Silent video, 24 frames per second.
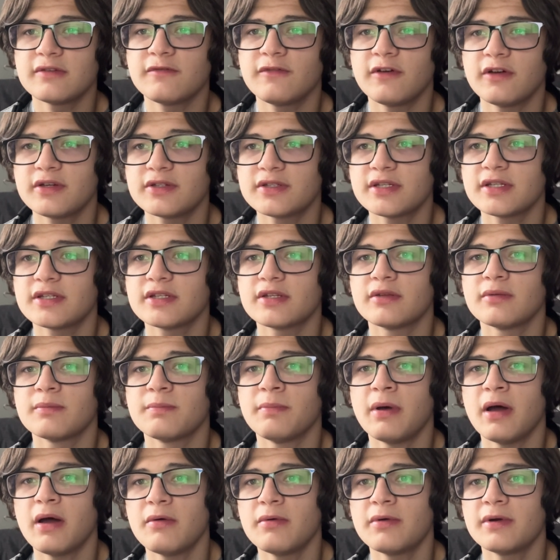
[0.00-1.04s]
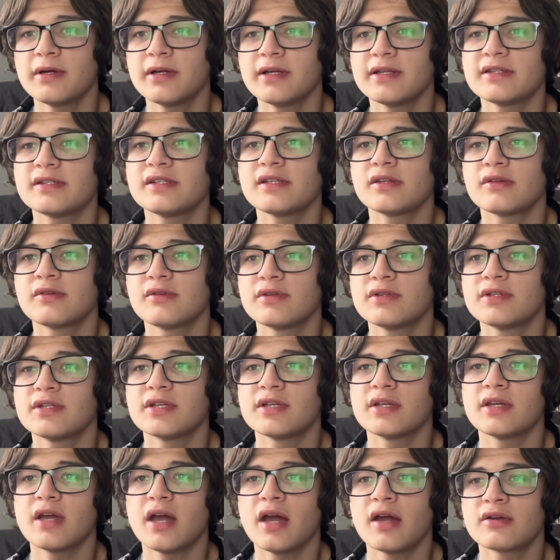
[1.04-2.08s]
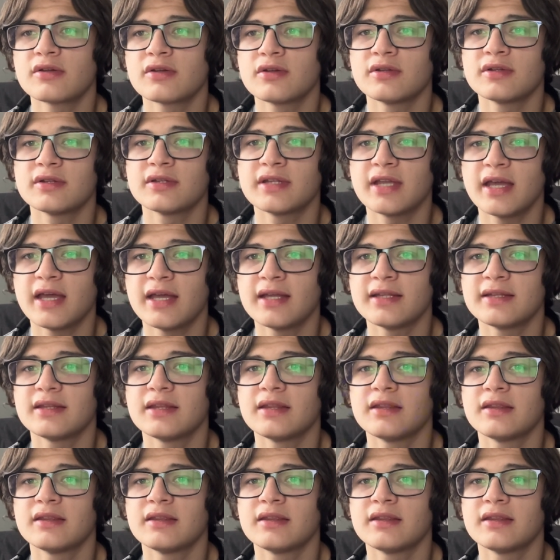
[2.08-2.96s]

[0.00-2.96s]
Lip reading: focuses on power and security, arguing that